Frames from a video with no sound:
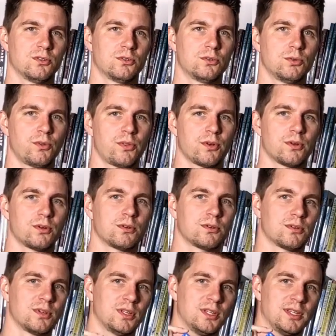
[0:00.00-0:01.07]
to
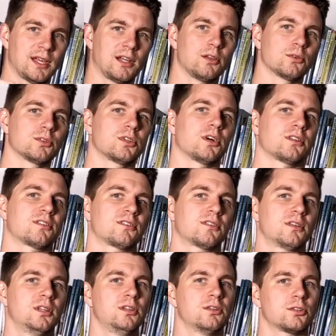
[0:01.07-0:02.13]
the yellow
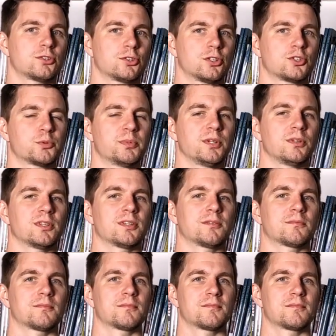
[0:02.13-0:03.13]
dots in your church building.